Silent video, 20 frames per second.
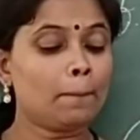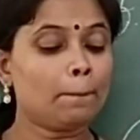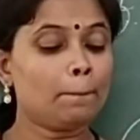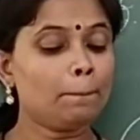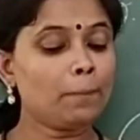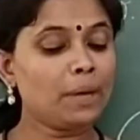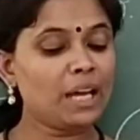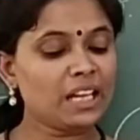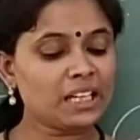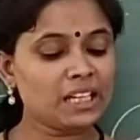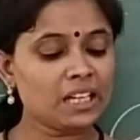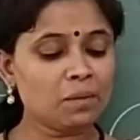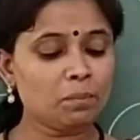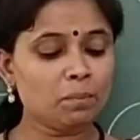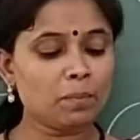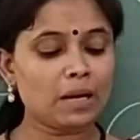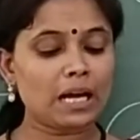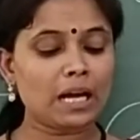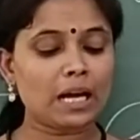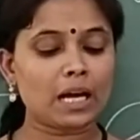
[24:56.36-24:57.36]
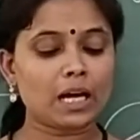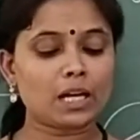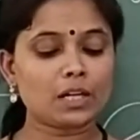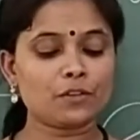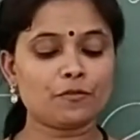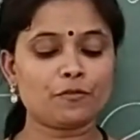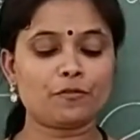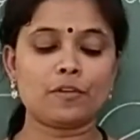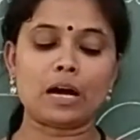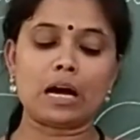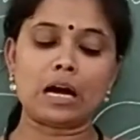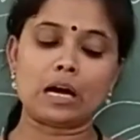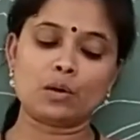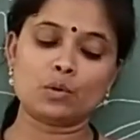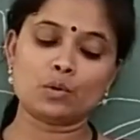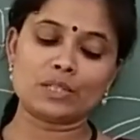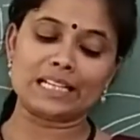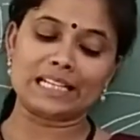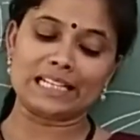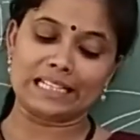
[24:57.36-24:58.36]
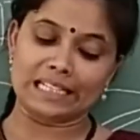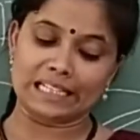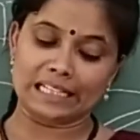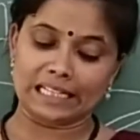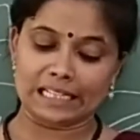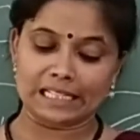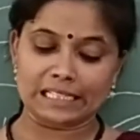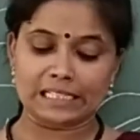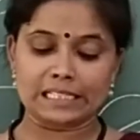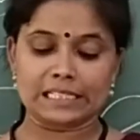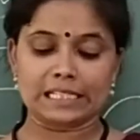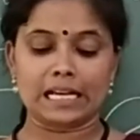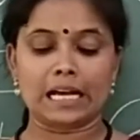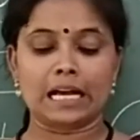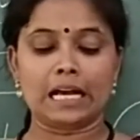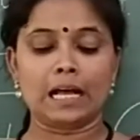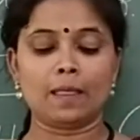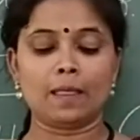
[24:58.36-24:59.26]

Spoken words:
Many plants found in India